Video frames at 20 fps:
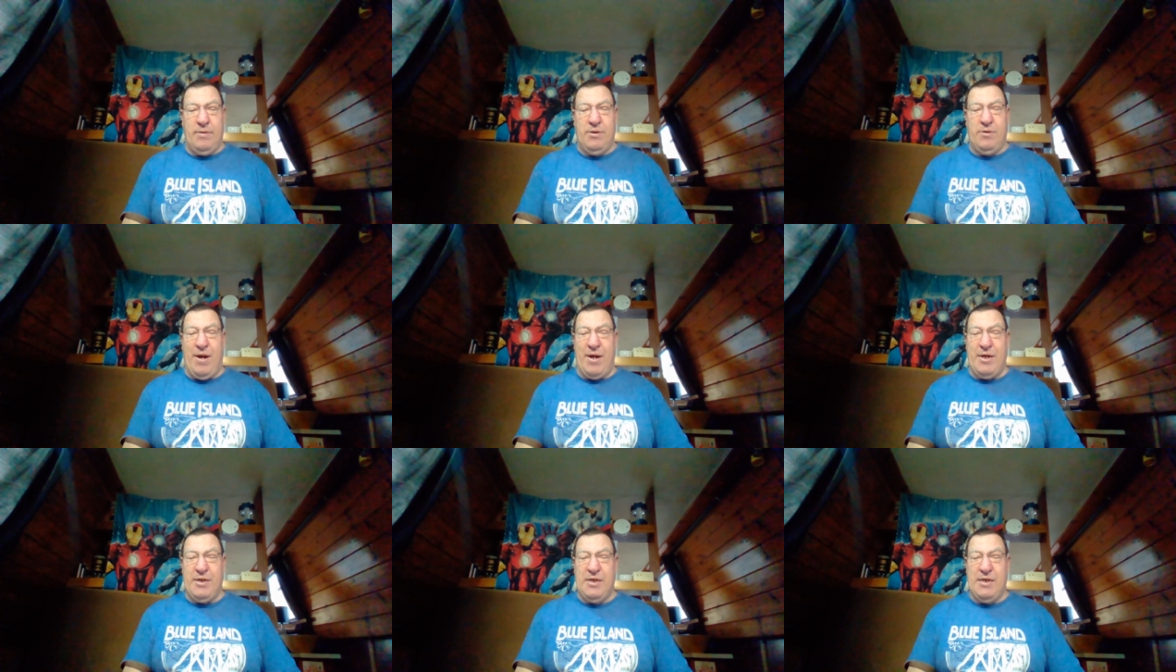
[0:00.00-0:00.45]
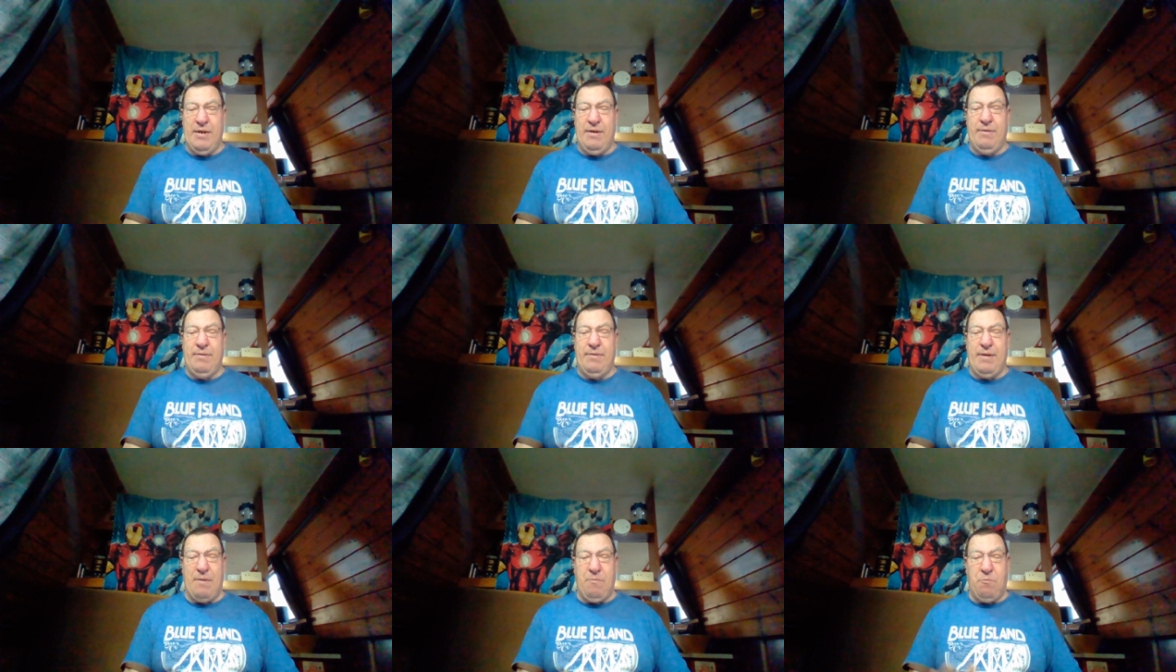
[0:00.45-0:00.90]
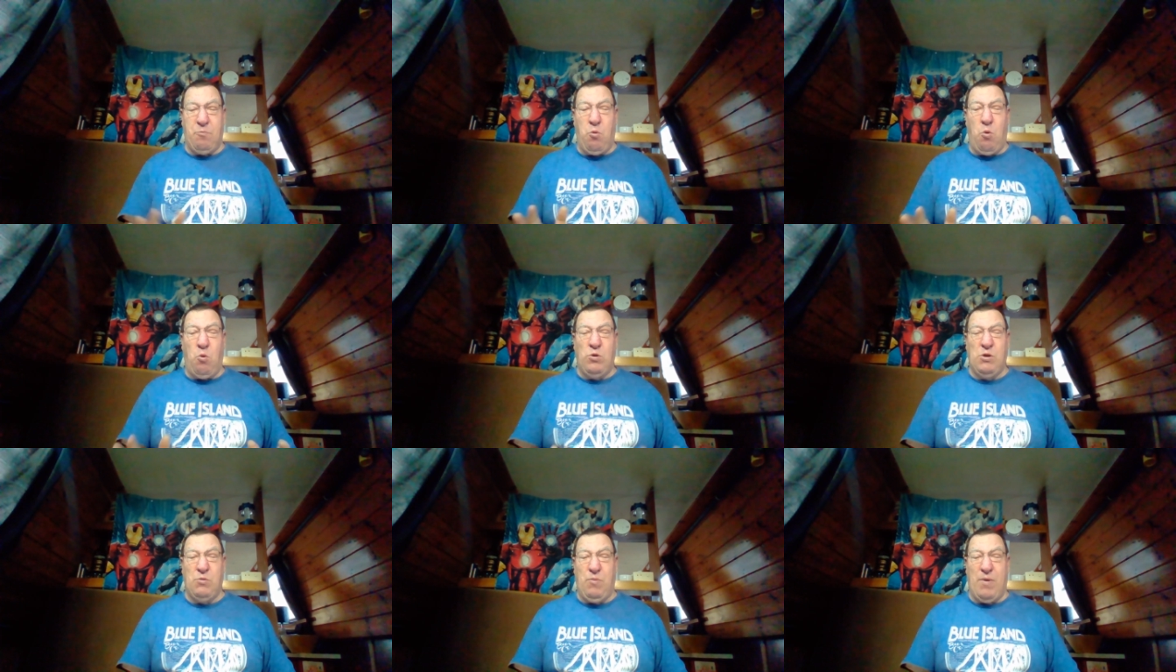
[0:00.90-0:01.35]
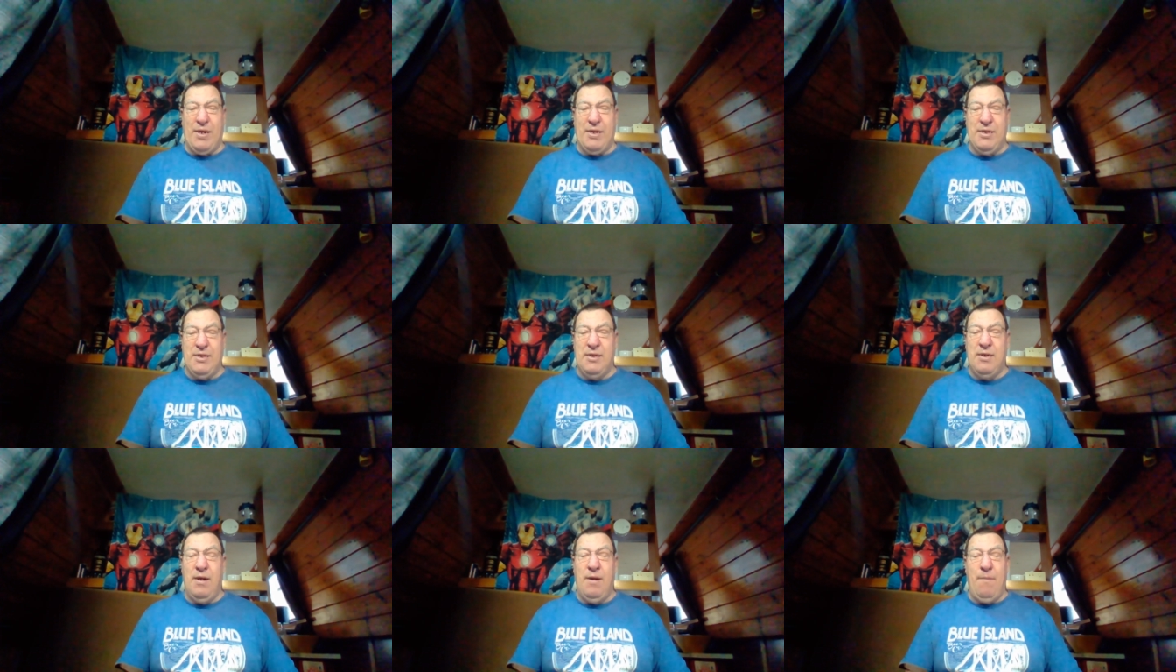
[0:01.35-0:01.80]
to actually get
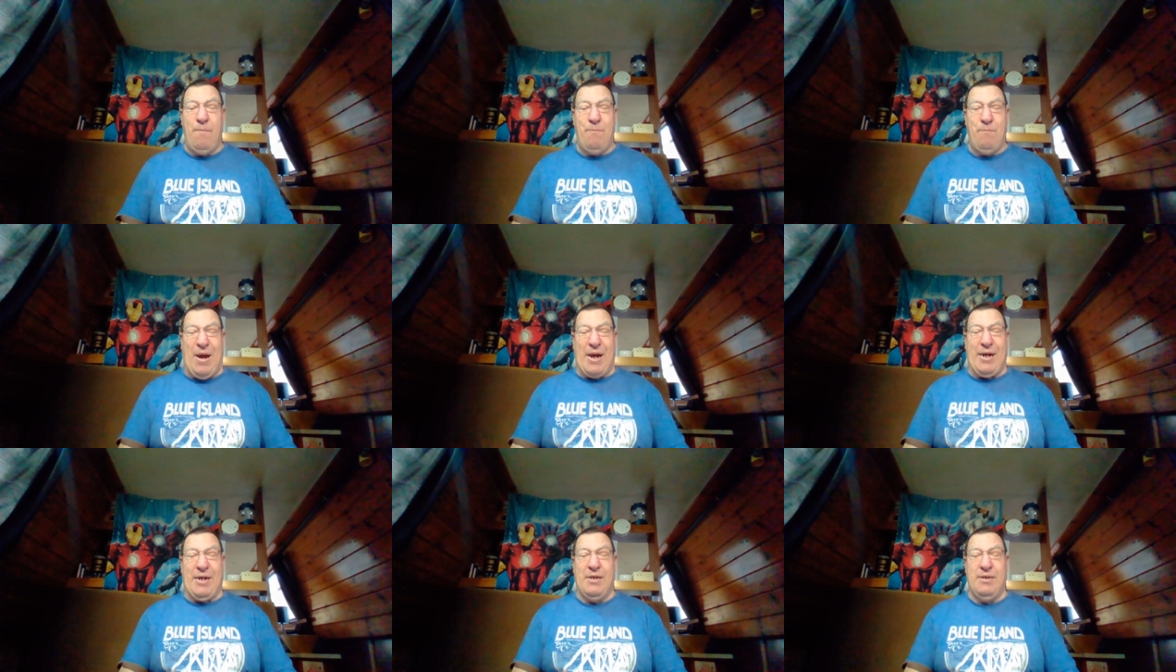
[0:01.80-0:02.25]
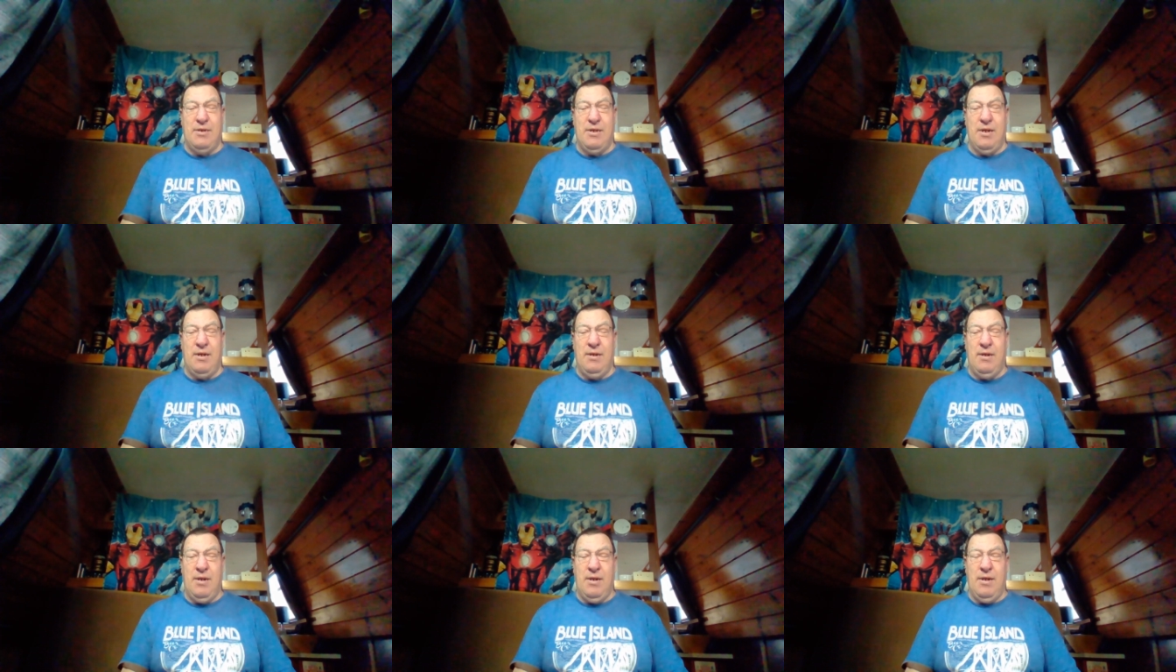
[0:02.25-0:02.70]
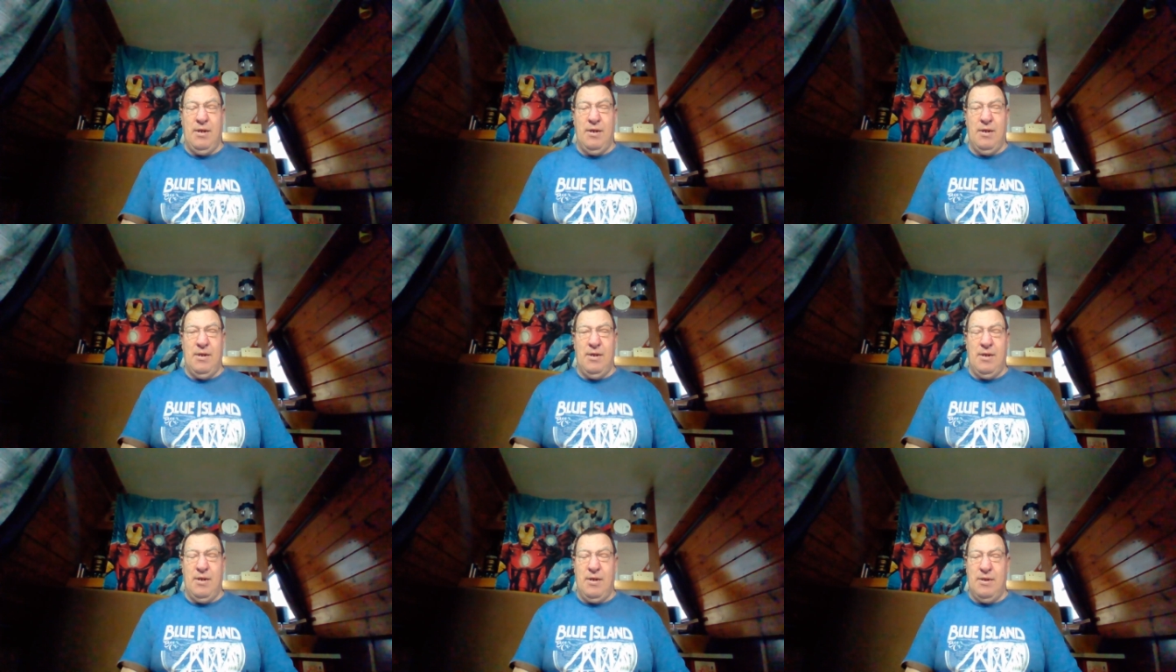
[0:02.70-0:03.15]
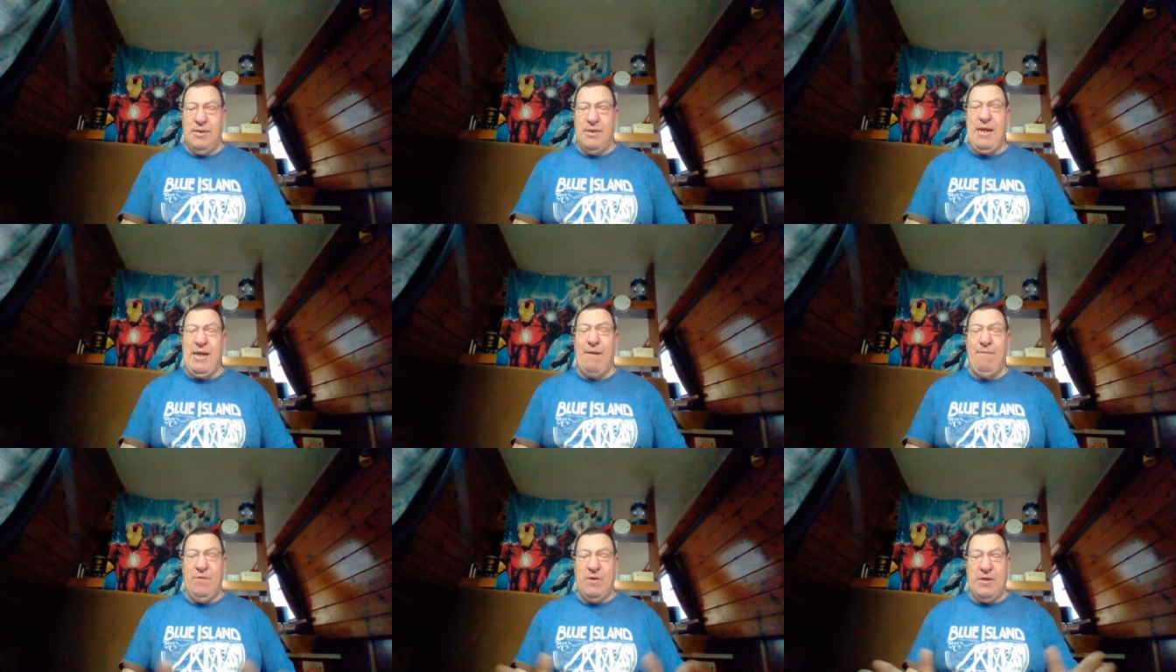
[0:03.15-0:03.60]
waterways back into
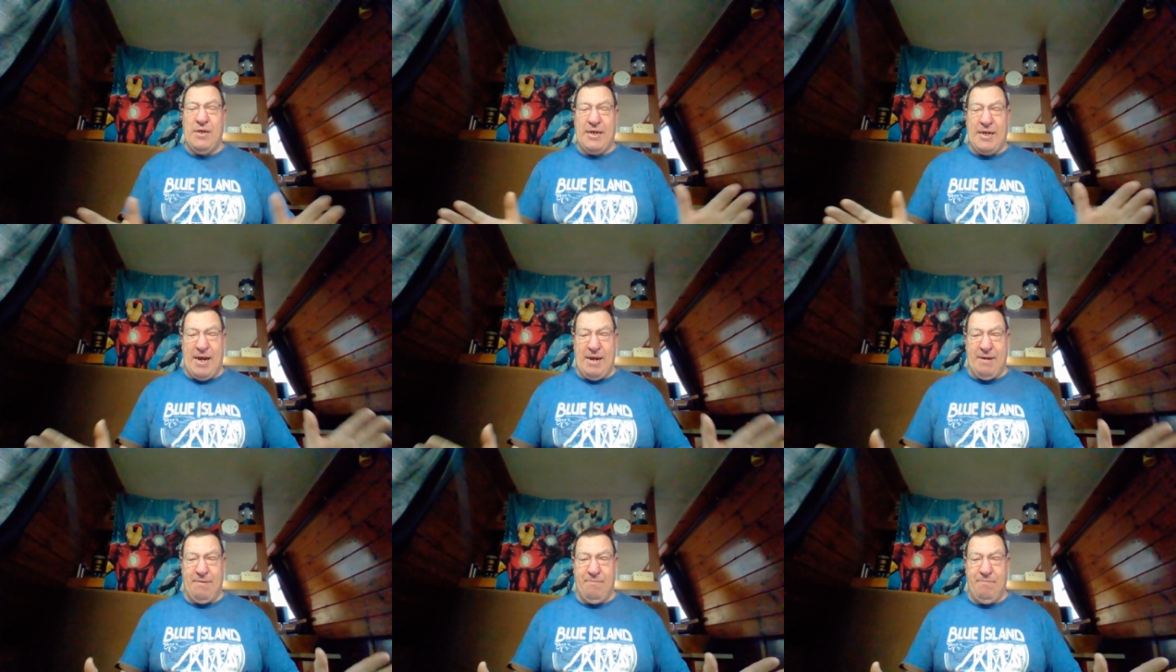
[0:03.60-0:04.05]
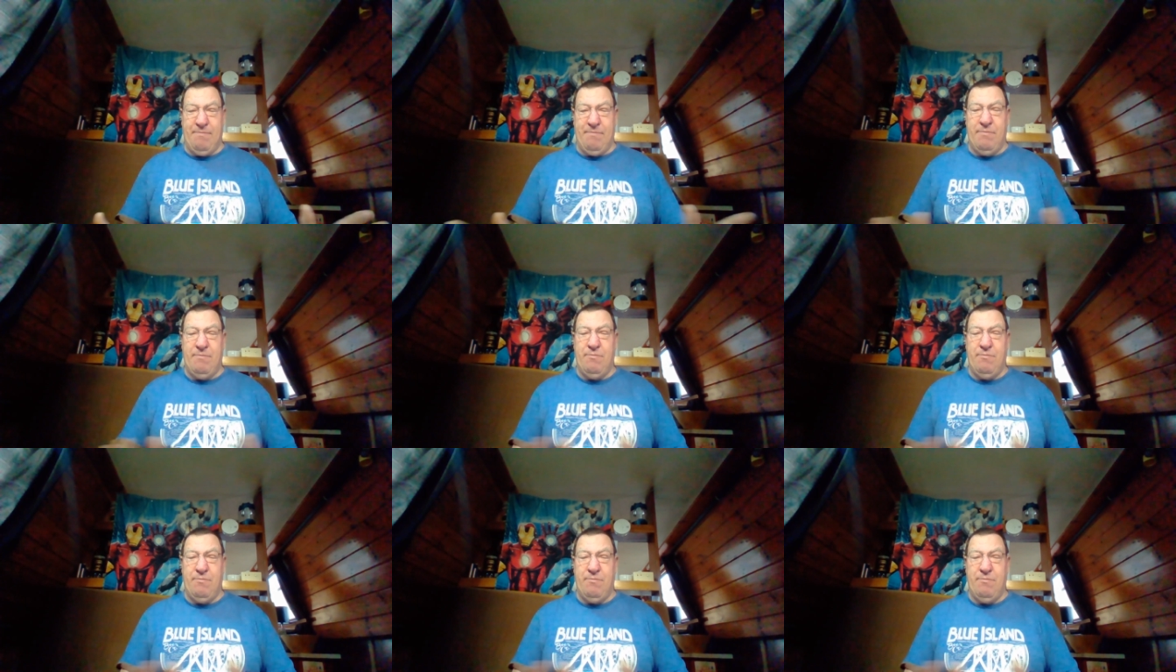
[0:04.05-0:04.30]
Stafford again.